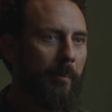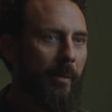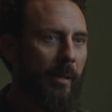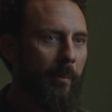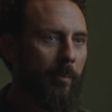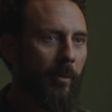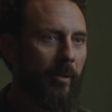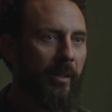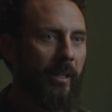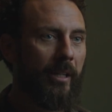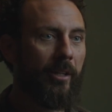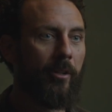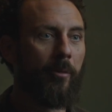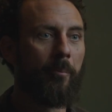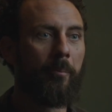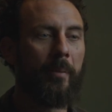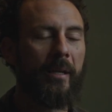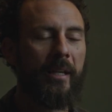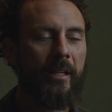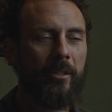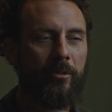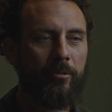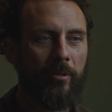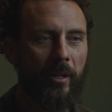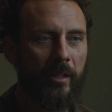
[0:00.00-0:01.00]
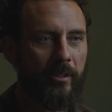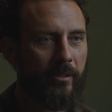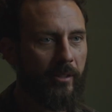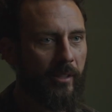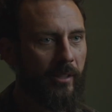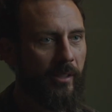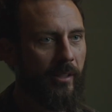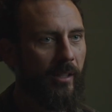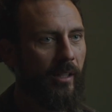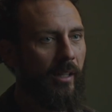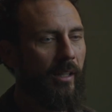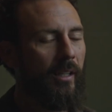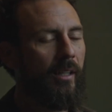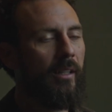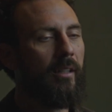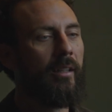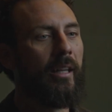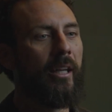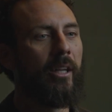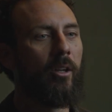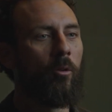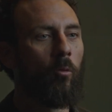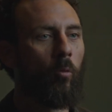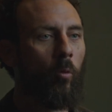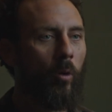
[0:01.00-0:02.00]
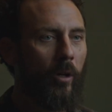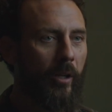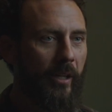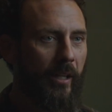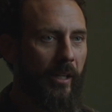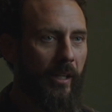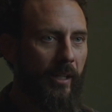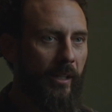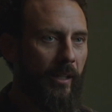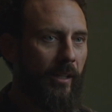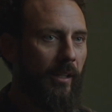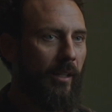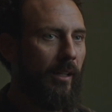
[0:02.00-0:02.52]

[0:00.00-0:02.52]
people that you're being trusted, that you're working,